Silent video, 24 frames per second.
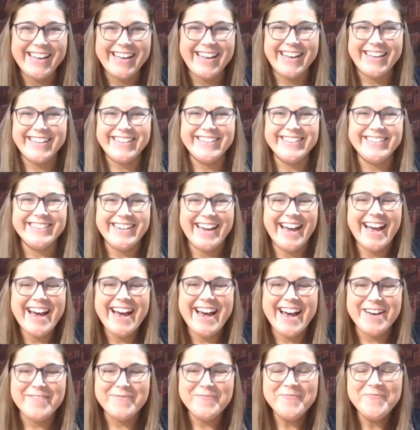Good
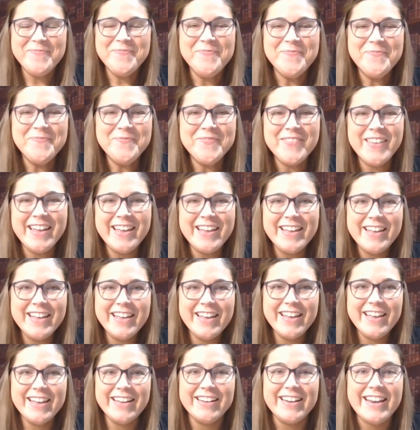job.
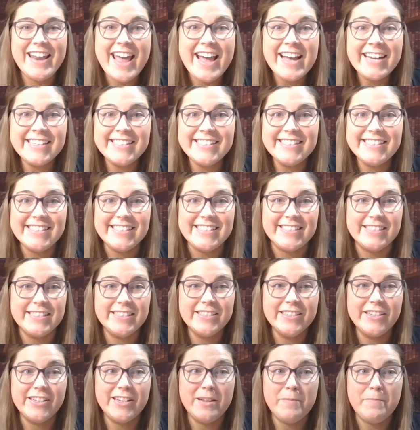Next
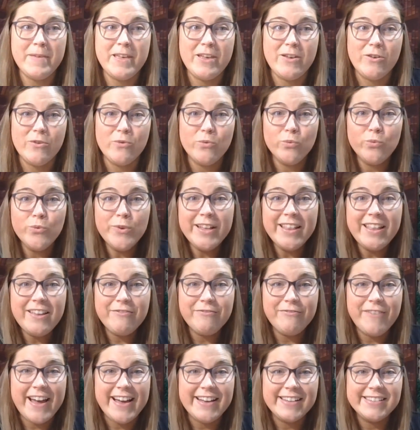is going to be really
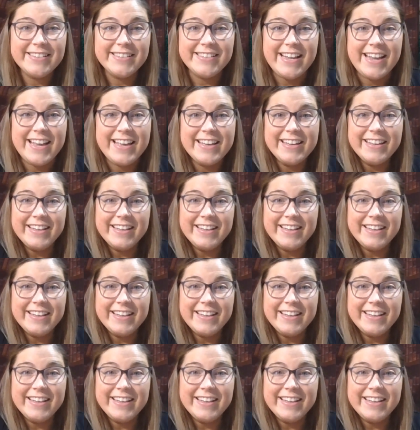fast, like